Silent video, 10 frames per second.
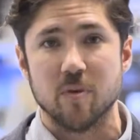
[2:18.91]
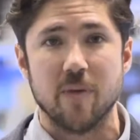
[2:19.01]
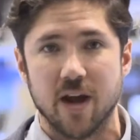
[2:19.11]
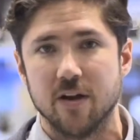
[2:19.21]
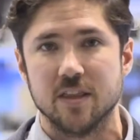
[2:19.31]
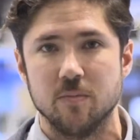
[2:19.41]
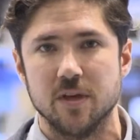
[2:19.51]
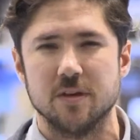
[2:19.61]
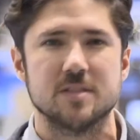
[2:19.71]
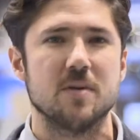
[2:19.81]
preparing the
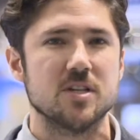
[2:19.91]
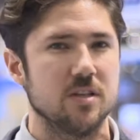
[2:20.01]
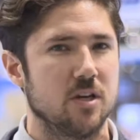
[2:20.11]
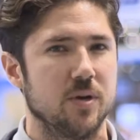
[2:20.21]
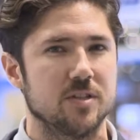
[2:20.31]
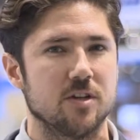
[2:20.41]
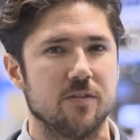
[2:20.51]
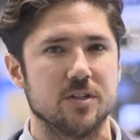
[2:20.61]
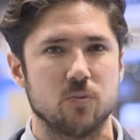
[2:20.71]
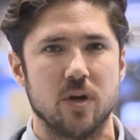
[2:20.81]
meal, especially in quick
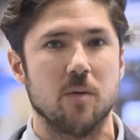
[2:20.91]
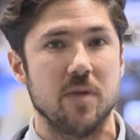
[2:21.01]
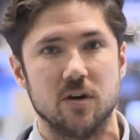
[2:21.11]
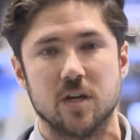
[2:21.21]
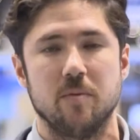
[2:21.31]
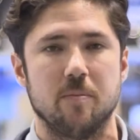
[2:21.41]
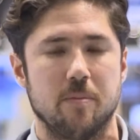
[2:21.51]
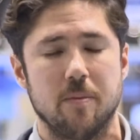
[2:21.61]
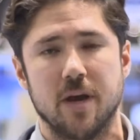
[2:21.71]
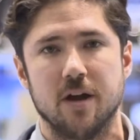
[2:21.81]
service when a meal can be
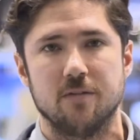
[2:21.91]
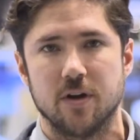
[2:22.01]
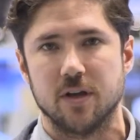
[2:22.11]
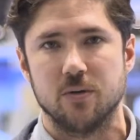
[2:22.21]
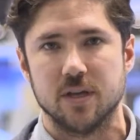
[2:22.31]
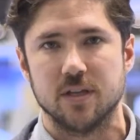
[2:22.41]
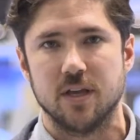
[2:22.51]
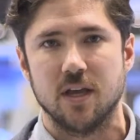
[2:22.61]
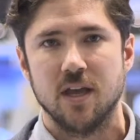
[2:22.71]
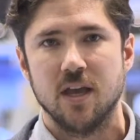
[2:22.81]
prepared very
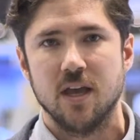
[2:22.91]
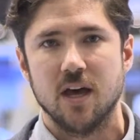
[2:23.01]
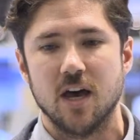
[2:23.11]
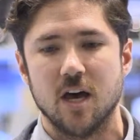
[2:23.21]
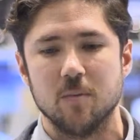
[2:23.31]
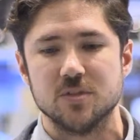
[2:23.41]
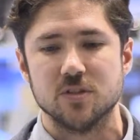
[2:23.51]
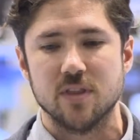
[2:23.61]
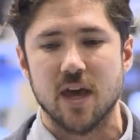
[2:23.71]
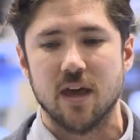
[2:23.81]
quickly,
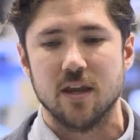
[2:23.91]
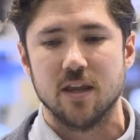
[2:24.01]
so that